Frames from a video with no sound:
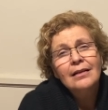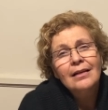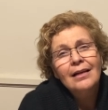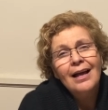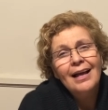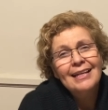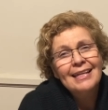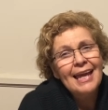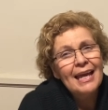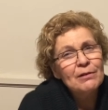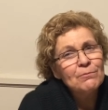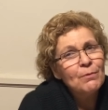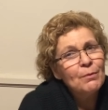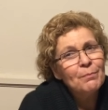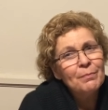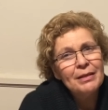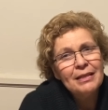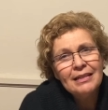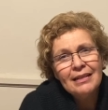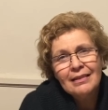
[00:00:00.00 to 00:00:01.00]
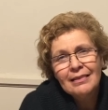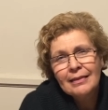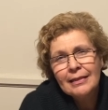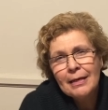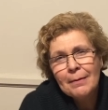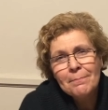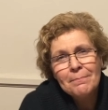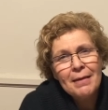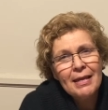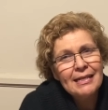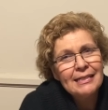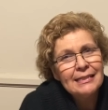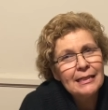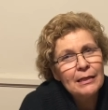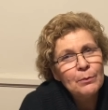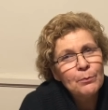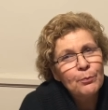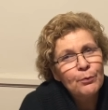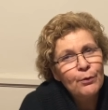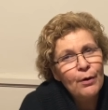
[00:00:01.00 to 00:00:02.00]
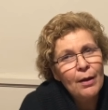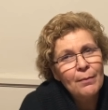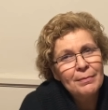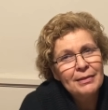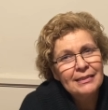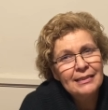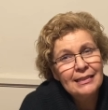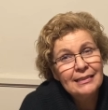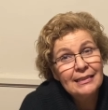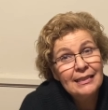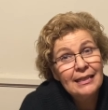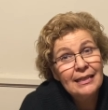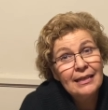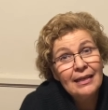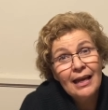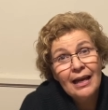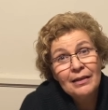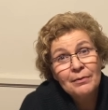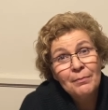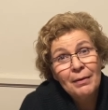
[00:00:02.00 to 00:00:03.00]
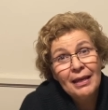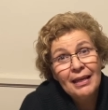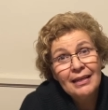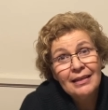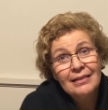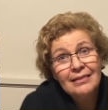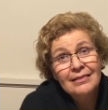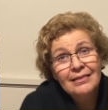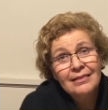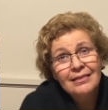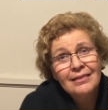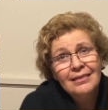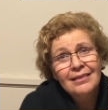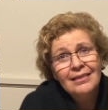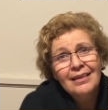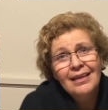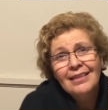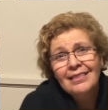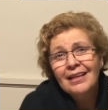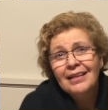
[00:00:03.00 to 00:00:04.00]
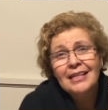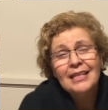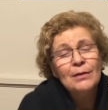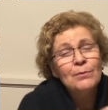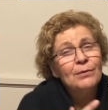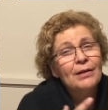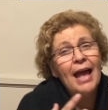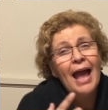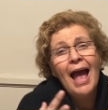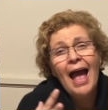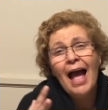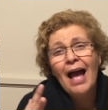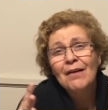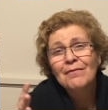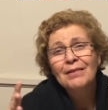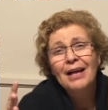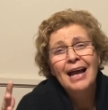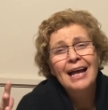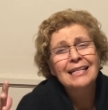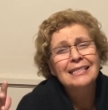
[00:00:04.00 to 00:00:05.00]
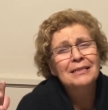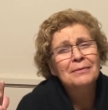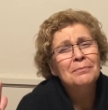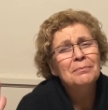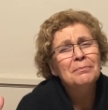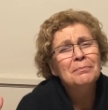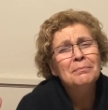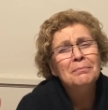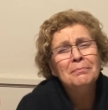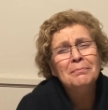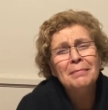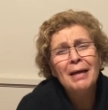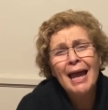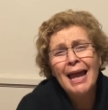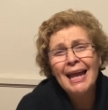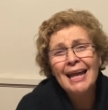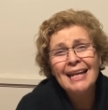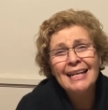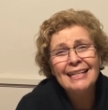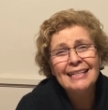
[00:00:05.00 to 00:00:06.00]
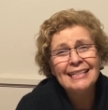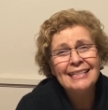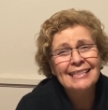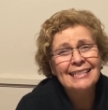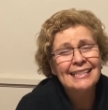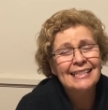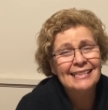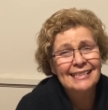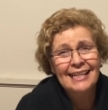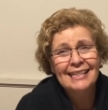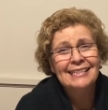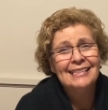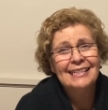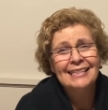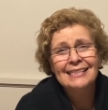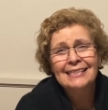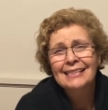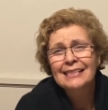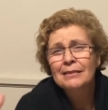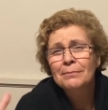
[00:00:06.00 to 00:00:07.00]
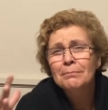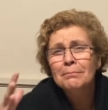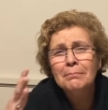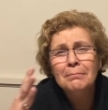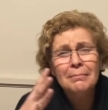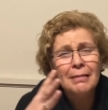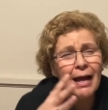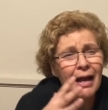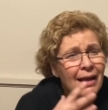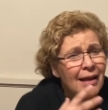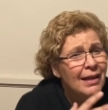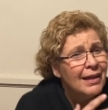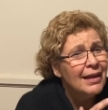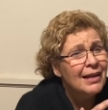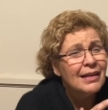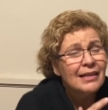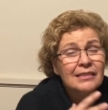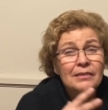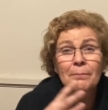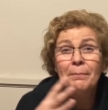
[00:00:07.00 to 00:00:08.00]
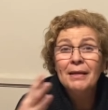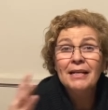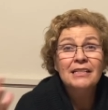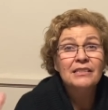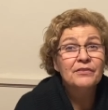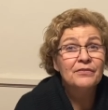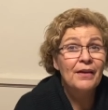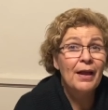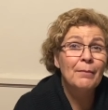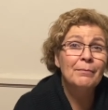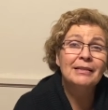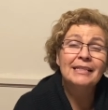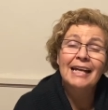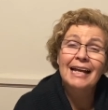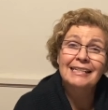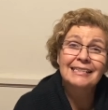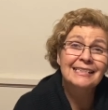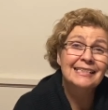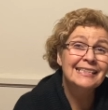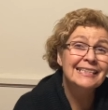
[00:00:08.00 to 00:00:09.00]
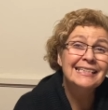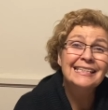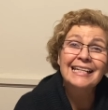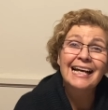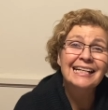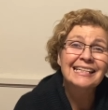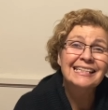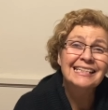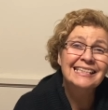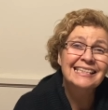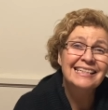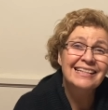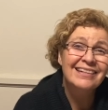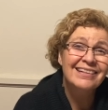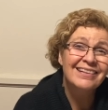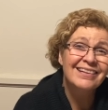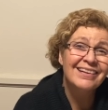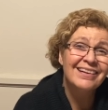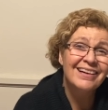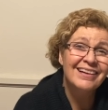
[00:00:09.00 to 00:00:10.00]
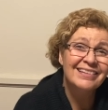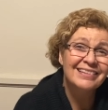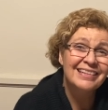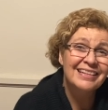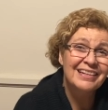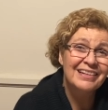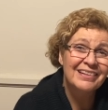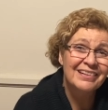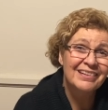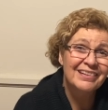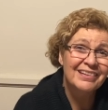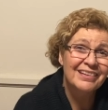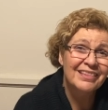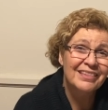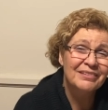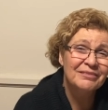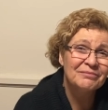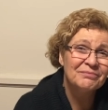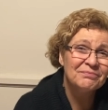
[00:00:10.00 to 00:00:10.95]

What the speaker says: again repeated the amazing promises he had made, that he would have as many descendants, as big a family as the dust on the earth.